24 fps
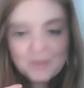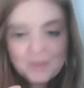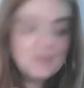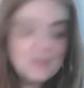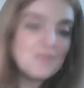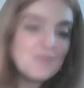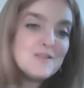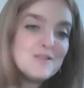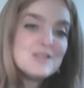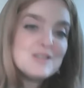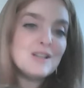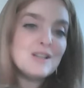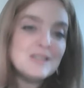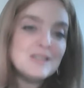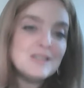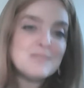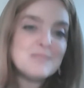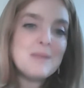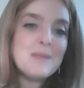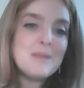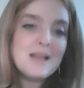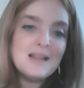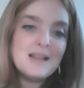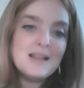that physically
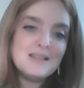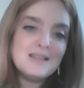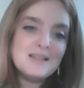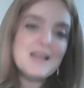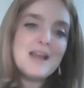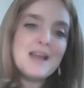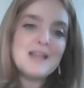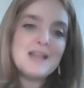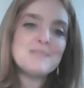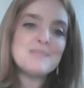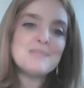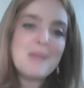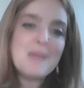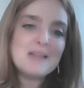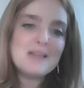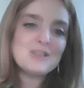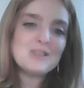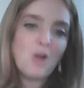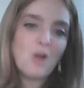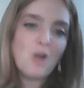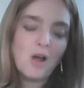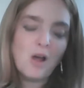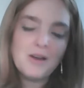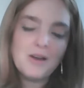speaking, DNA is
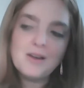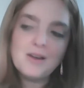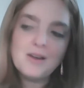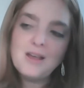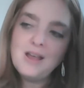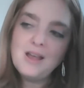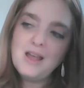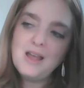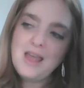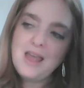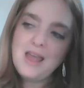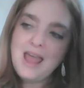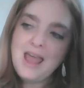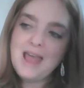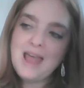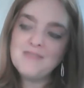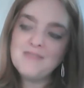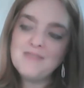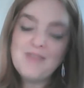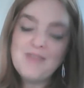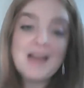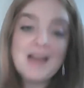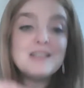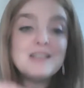passed on,
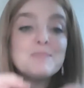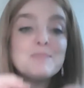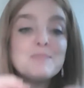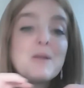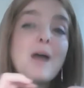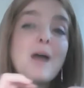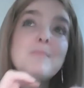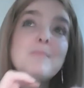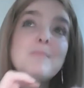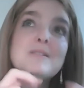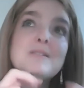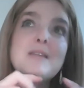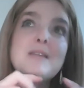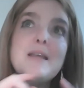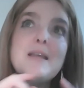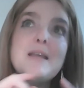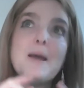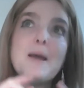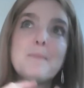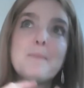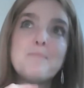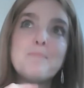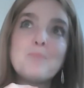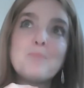and that is becomes the
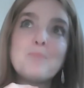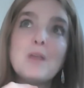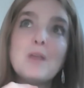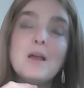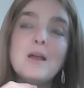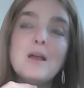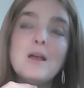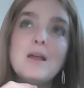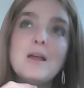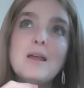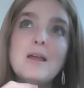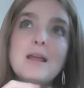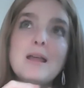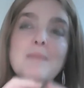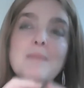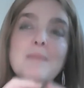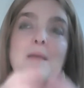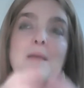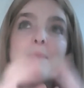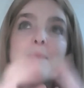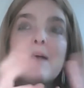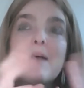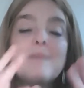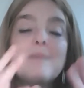um,
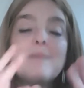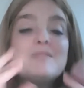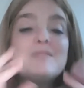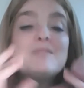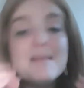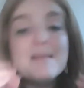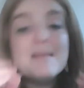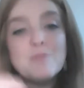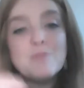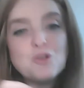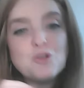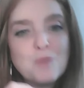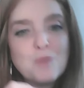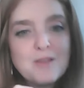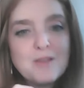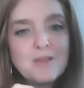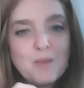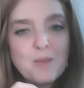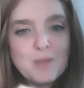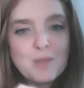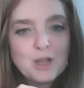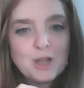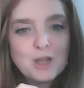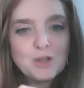it becomes the imagery
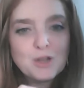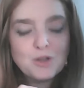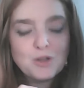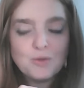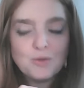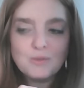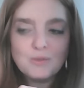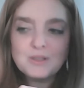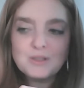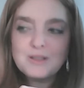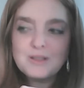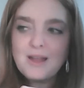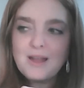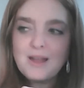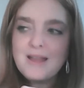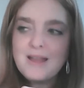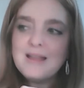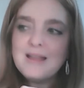that we can use.